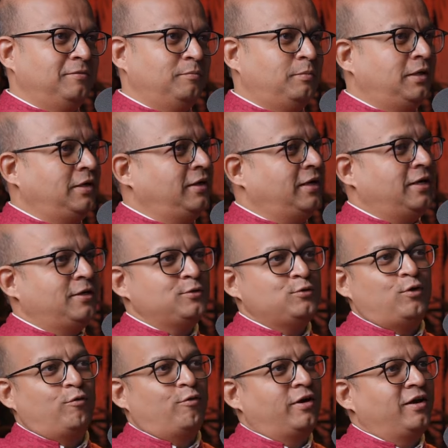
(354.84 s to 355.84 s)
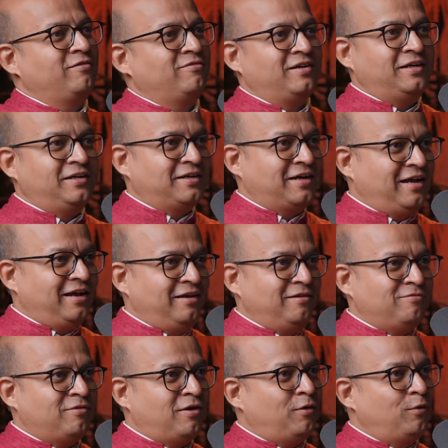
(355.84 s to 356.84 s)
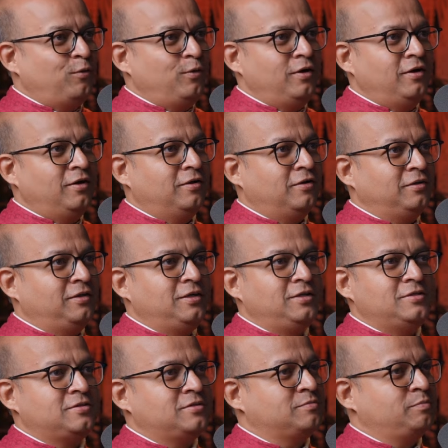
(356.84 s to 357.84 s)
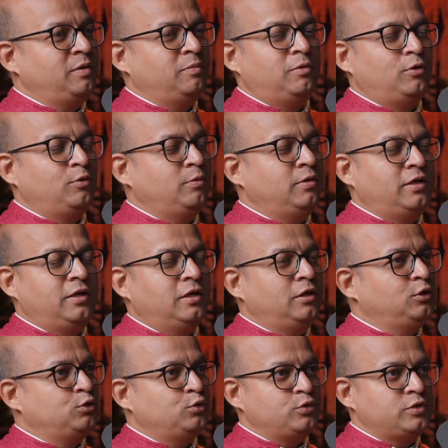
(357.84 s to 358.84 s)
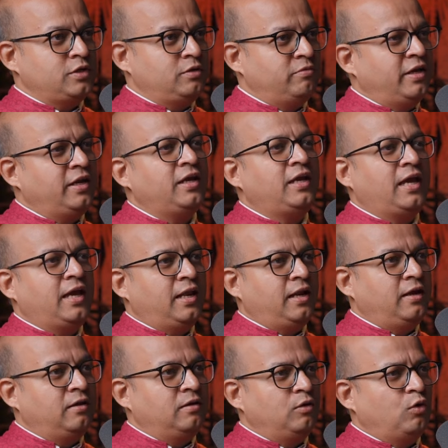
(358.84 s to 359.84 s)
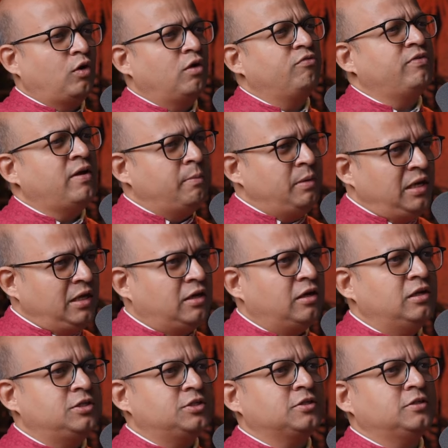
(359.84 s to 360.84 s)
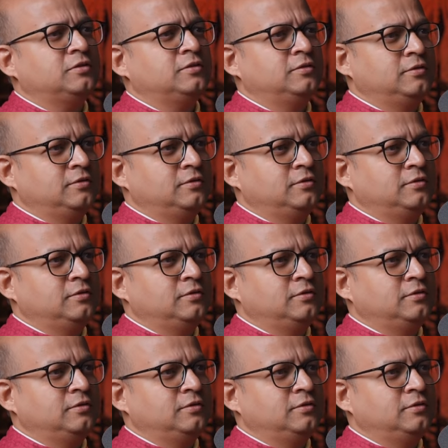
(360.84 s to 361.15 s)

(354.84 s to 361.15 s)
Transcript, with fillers: but that is not what i felt i found uh, these people to be really juicy very caring a lot of family culture